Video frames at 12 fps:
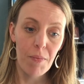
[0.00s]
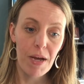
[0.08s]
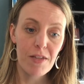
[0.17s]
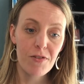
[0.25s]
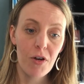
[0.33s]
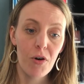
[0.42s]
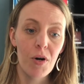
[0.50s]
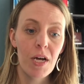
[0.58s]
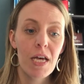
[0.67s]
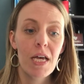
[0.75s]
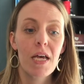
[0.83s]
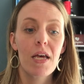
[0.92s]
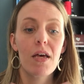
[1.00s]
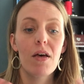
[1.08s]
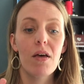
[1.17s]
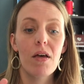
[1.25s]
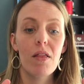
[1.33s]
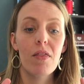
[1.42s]
And so
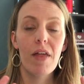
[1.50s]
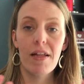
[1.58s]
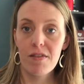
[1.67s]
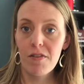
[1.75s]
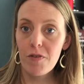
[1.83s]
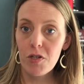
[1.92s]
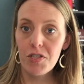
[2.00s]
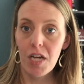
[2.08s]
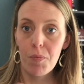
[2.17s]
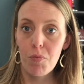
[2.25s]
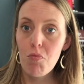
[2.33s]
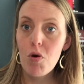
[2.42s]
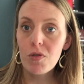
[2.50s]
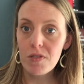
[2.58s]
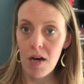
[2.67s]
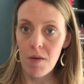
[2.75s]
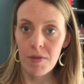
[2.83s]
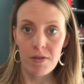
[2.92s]
that's the first type, most
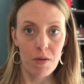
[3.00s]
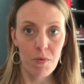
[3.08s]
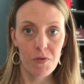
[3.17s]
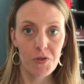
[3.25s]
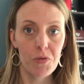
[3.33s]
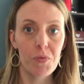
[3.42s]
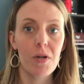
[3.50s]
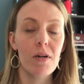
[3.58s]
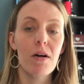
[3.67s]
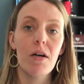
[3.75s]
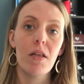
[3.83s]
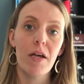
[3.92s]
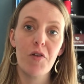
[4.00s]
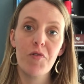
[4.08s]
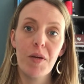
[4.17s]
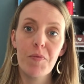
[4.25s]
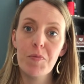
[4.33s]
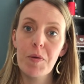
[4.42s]
common type of tumor. A lot of
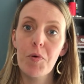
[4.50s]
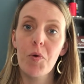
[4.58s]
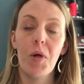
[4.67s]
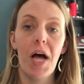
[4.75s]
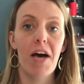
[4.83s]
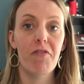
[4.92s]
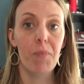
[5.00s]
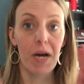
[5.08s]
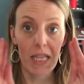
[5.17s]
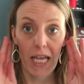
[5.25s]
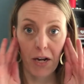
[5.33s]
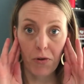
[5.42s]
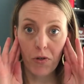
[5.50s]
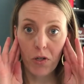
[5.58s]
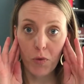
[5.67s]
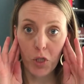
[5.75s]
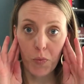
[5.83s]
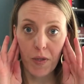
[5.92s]
times people will have
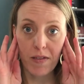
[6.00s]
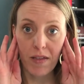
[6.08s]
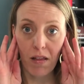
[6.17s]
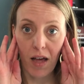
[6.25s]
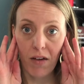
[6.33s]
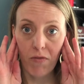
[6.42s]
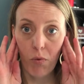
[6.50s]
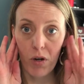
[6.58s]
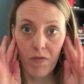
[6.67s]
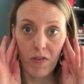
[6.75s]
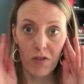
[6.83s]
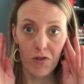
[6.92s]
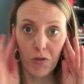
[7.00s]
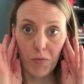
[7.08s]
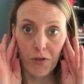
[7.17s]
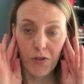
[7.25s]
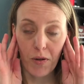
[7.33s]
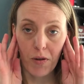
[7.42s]
bilateral, which means they'll have one of these
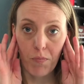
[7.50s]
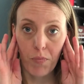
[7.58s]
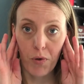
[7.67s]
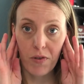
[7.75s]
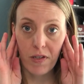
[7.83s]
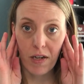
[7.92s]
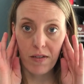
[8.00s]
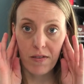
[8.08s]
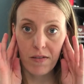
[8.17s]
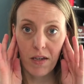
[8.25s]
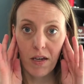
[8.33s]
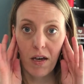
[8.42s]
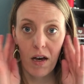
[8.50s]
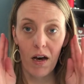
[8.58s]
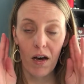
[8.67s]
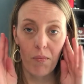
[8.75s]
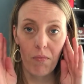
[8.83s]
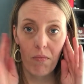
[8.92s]
tumors on both sides
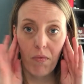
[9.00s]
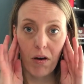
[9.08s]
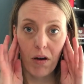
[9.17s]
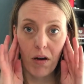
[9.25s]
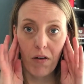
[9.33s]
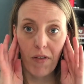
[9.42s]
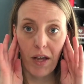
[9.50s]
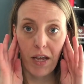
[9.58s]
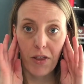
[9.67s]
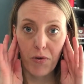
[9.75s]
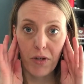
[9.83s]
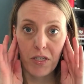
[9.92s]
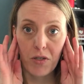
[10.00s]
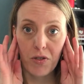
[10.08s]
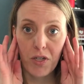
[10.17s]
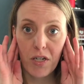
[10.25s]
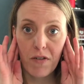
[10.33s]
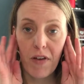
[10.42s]
of that 8th cranial
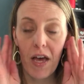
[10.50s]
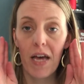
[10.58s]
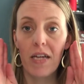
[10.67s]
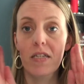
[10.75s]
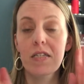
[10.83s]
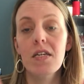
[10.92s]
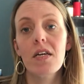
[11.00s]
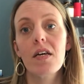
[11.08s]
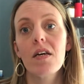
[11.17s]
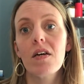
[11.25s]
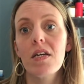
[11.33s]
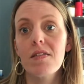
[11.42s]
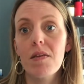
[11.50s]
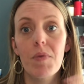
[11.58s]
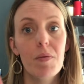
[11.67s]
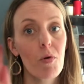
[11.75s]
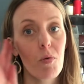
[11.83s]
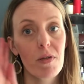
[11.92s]
nerve, and in some
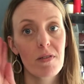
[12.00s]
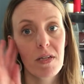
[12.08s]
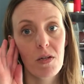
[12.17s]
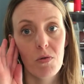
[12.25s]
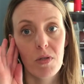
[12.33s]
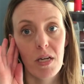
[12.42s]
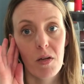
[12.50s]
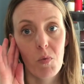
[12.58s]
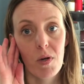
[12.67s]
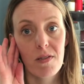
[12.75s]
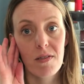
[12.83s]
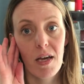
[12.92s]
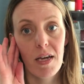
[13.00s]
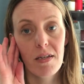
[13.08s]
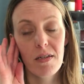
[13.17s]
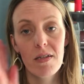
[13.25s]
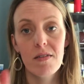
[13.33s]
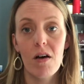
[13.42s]
people we see it only on one side.
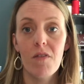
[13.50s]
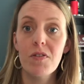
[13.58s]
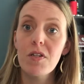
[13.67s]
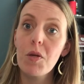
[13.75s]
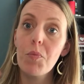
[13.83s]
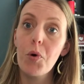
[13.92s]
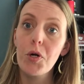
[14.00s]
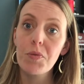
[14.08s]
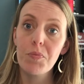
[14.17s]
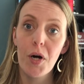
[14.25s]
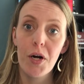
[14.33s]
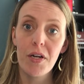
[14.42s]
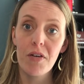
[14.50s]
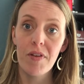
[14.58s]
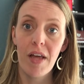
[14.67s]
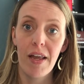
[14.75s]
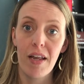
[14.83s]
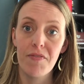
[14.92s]
It's often an important part of
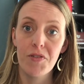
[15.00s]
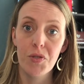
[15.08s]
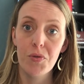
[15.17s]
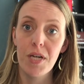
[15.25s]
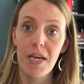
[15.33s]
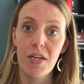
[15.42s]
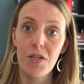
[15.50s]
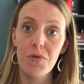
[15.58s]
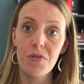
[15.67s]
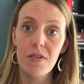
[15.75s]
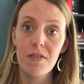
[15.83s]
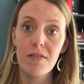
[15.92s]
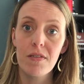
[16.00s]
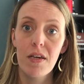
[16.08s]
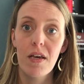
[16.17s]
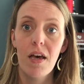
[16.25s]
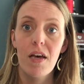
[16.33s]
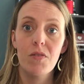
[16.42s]
an NF2 diagnosis,
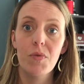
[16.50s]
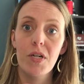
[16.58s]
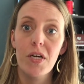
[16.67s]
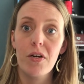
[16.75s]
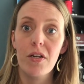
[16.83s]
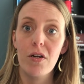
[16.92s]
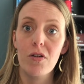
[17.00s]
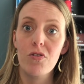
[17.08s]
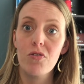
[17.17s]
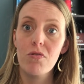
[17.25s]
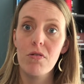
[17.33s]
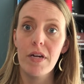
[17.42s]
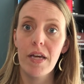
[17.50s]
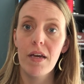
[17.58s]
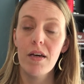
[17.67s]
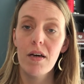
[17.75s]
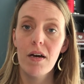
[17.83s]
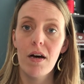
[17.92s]
as we heard in our
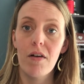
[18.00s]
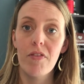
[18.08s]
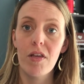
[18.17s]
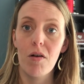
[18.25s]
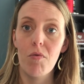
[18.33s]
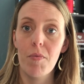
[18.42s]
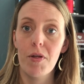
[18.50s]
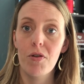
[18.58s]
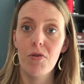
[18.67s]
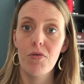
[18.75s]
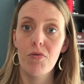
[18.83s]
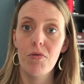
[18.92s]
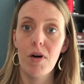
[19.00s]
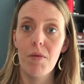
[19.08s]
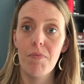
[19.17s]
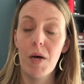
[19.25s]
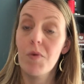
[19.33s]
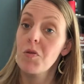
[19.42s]
story of the young woman who,
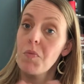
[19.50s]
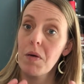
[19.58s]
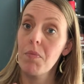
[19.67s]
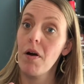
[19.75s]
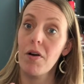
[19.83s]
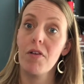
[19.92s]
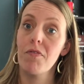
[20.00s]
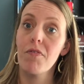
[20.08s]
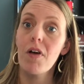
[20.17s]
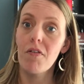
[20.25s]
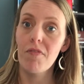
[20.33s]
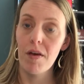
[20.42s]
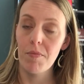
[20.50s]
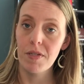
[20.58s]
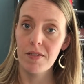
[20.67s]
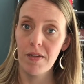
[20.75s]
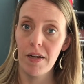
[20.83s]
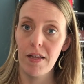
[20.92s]
that was a big part of them
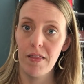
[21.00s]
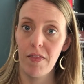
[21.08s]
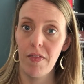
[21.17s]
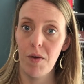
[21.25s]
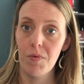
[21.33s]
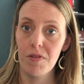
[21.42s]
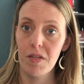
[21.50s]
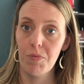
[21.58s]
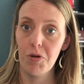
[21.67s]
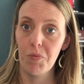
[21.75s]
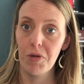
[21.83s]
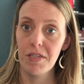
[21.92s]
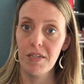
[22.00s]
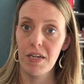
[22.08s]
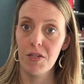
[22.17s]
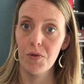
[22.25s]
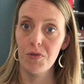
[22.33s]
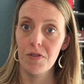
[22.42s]
deciding that that was the appropriate
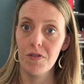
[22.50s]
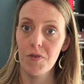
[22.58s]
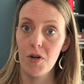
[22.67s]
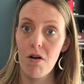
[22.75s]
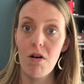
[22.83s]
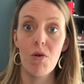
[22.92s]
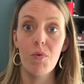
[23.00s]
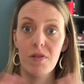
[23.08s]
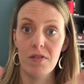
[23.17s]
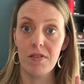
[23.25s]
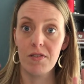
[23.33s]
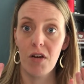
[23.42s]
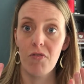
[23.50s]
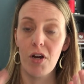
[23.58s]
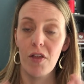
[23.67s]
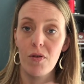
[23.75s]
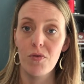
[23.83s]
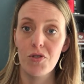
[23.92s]
diagnosis for her, was
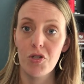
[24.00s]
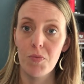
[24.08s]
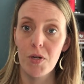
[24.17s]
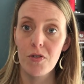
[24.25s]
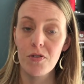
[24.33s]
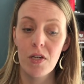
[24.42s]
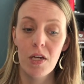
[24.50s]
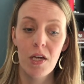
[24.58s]
discovering those tumors.